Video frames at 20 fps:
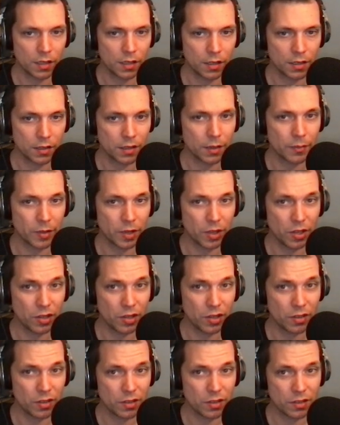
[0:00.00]
coming
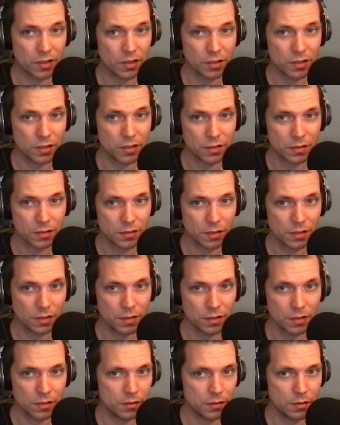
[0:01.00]
here
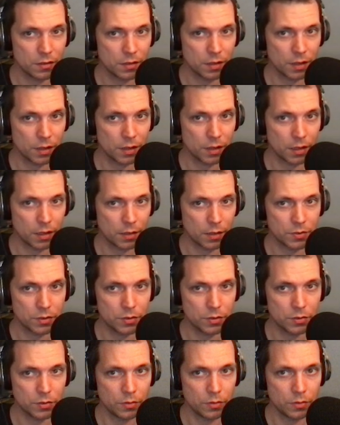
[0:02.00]

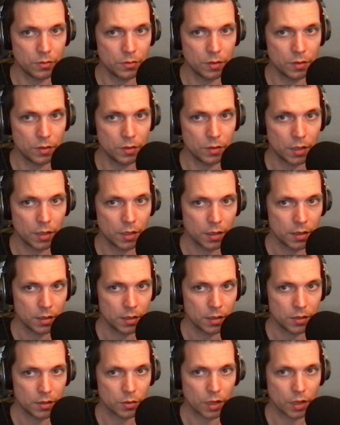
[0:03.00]
to
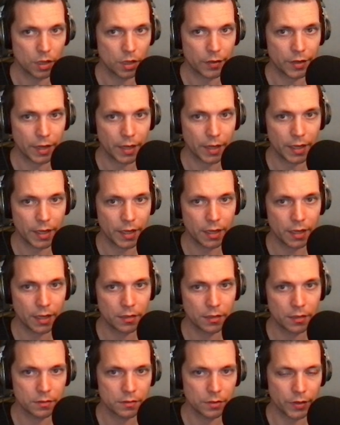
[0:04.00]
allow the knight out.
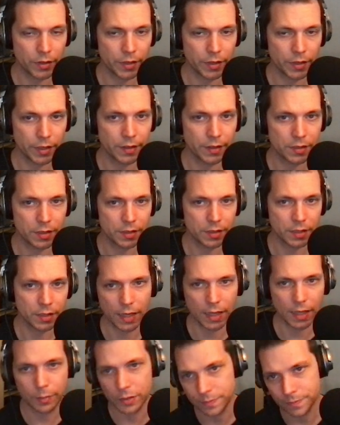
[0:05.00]
Granted, this can
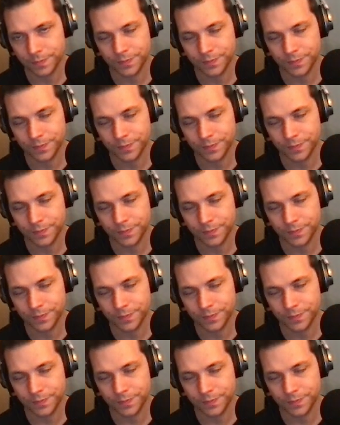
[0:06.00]
happen.